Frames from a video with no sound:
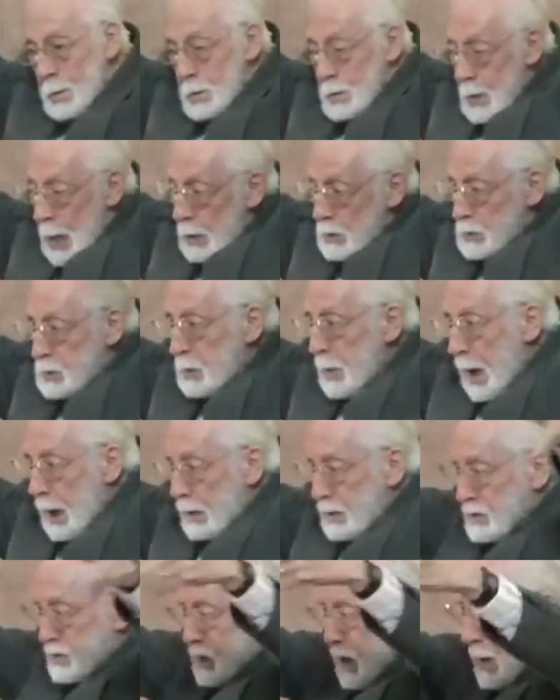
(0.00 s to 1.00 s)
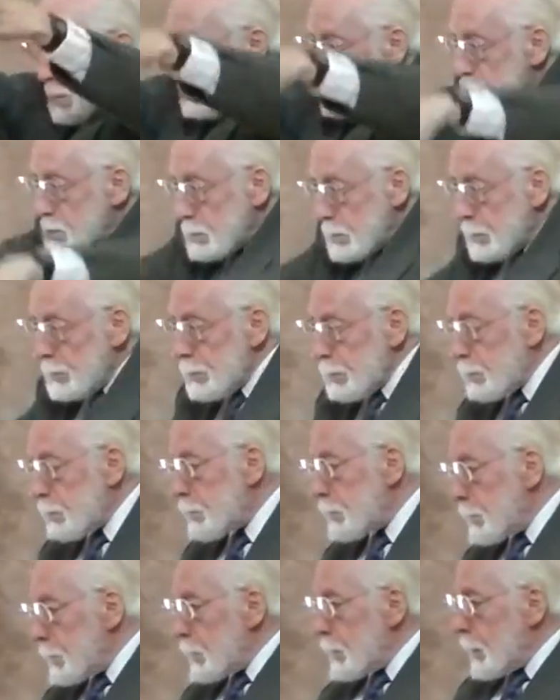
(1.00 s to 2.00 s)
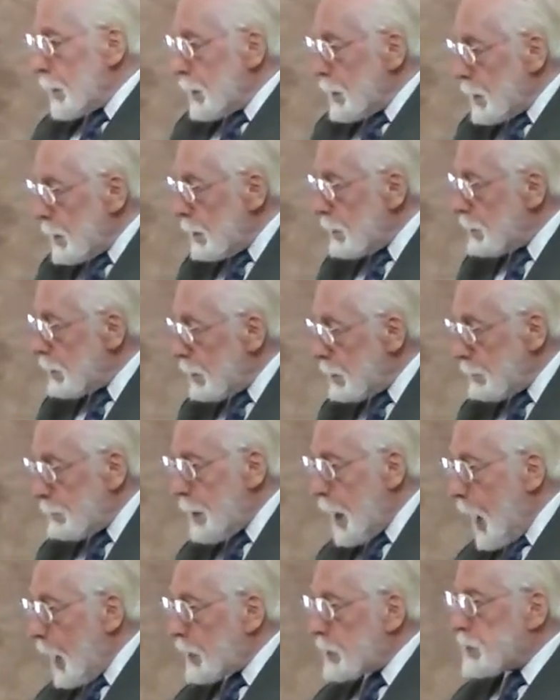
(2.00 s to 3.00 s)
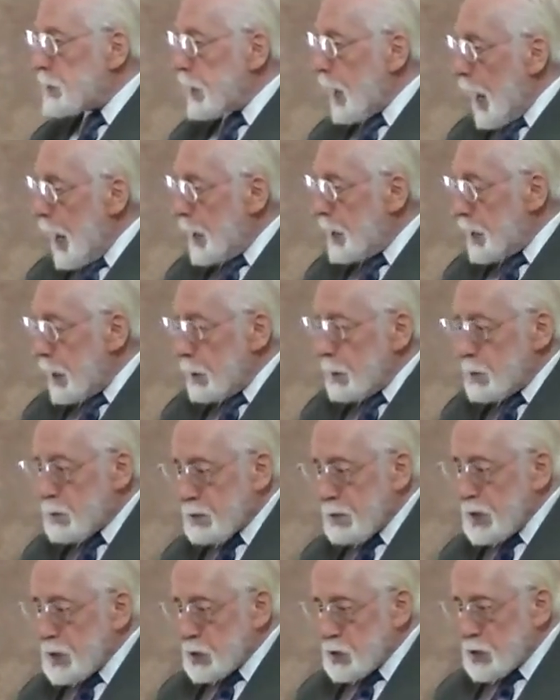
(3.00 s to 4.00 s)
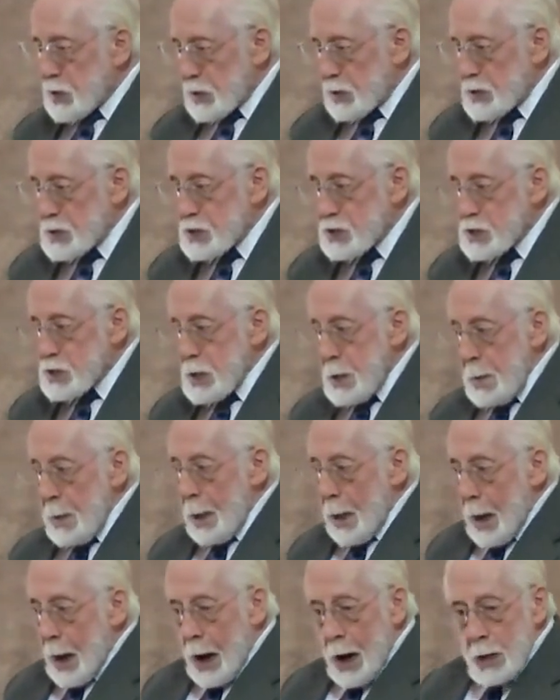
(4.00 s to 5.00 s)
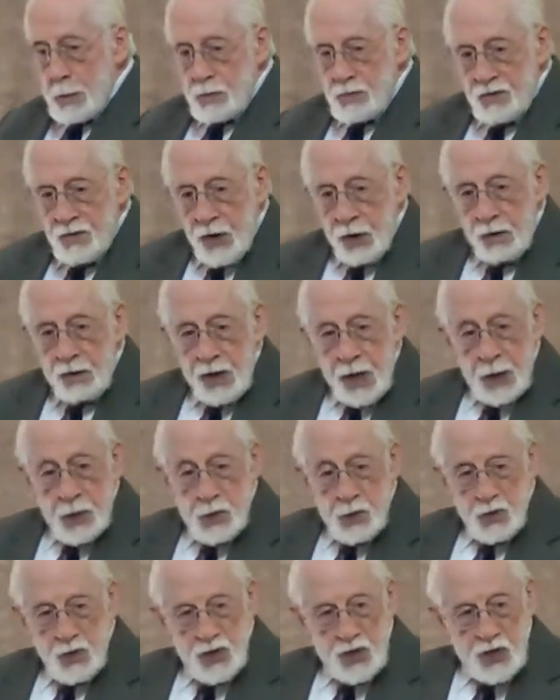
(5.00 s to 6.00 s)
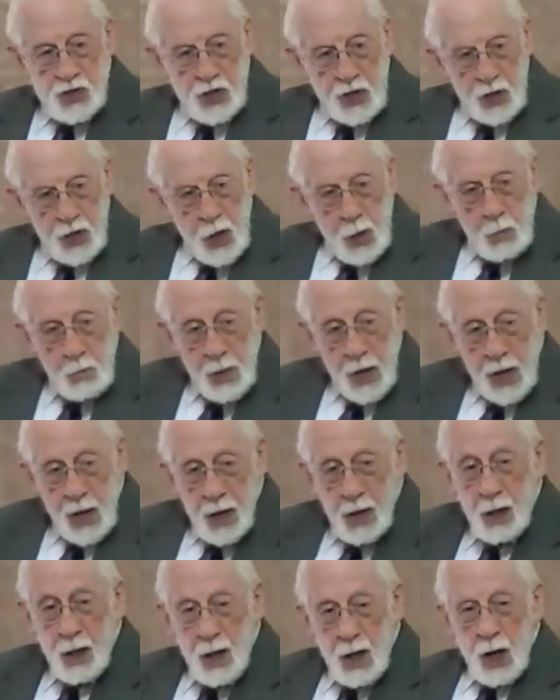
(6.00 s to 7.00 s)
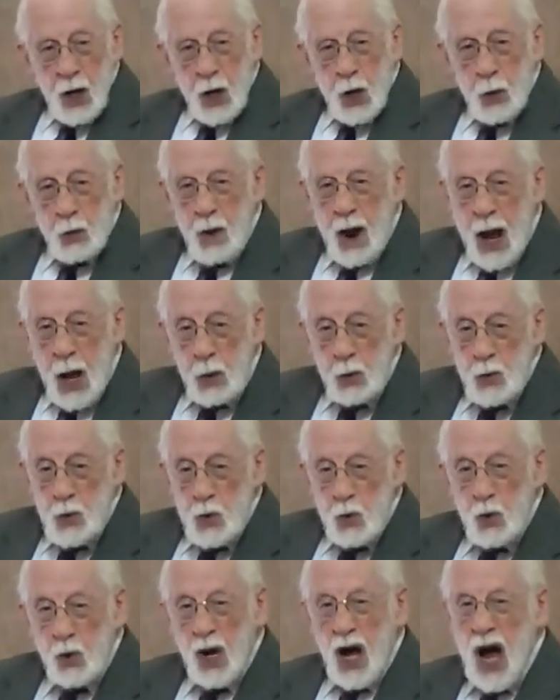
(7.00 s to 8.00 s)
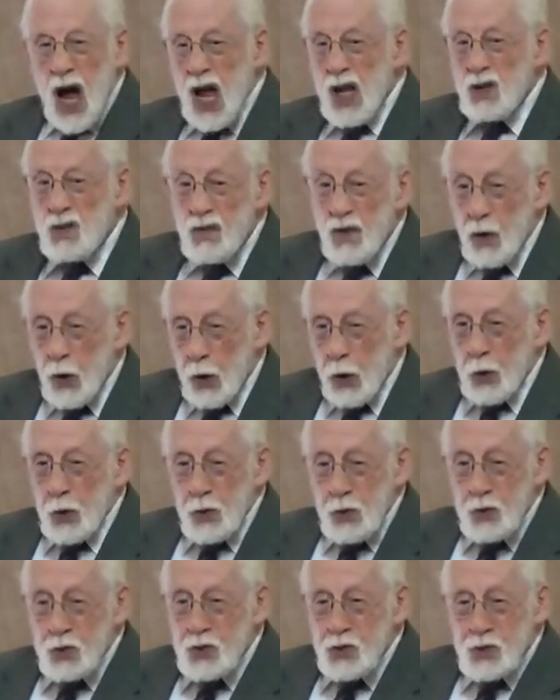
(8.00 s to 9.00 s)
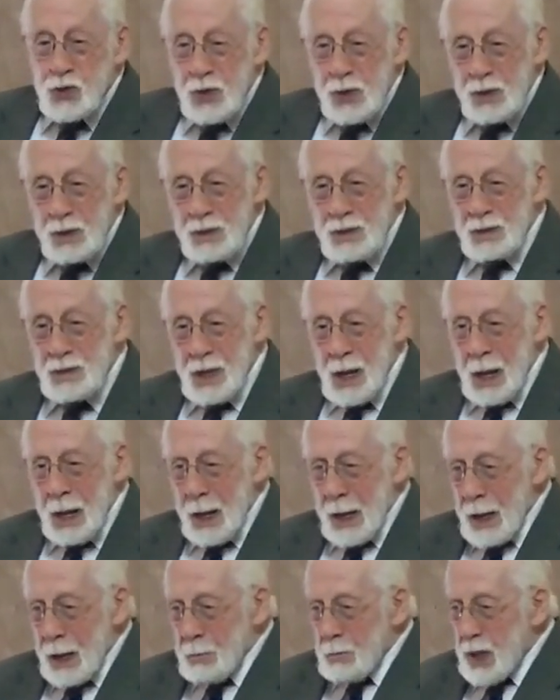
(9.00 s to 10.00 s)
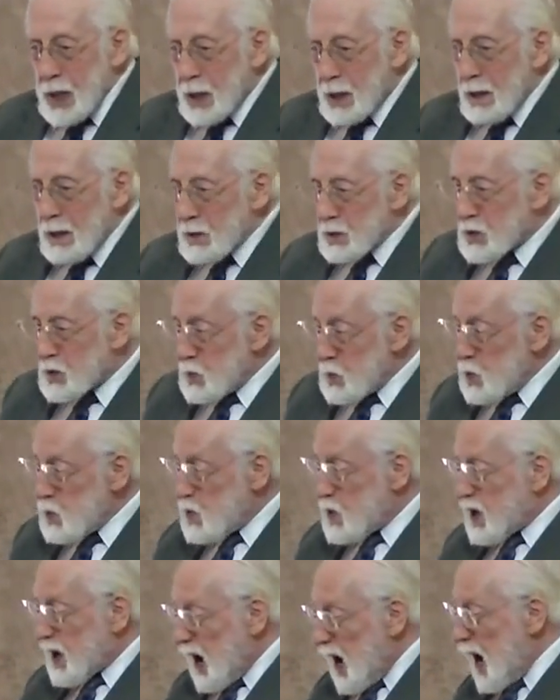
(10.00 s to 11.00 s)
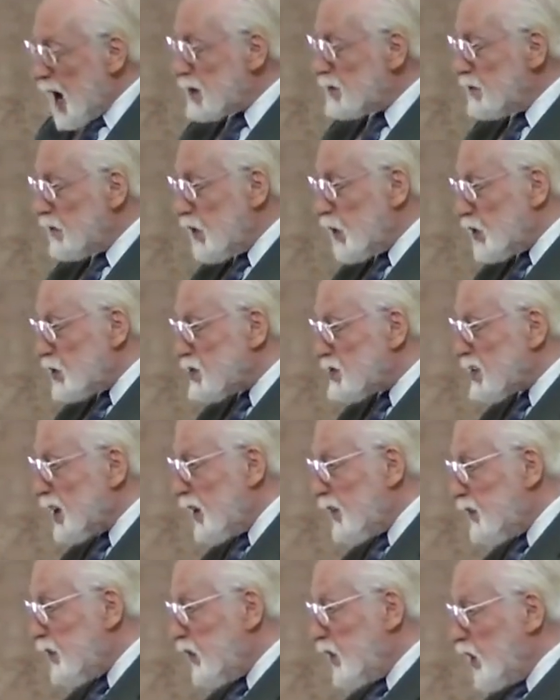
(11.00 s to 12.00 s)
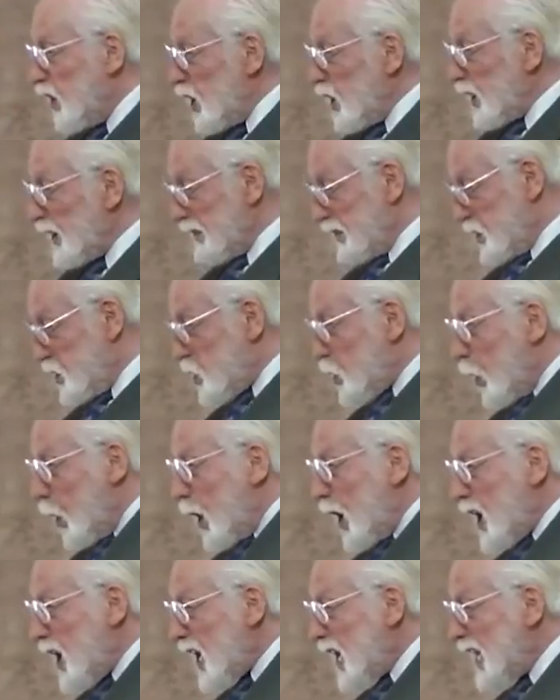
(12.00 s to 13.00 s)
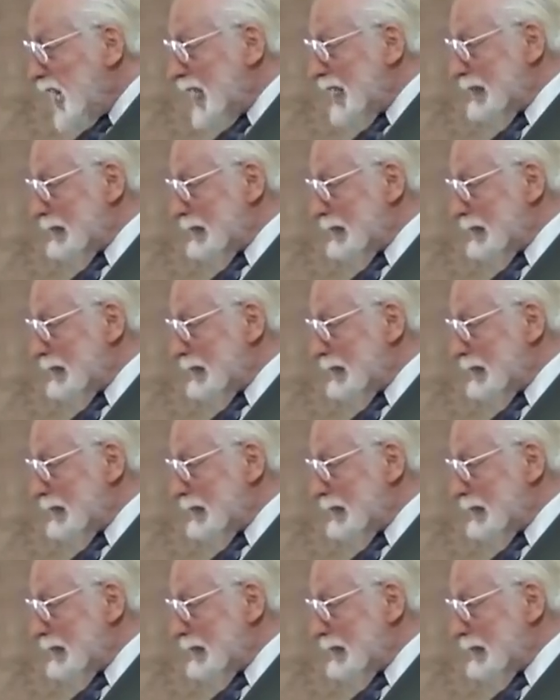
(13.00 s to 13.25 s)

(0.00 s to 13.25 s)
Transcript: That's why some backsliding Christians aren't very interested in being around new converts because new converts are full of joy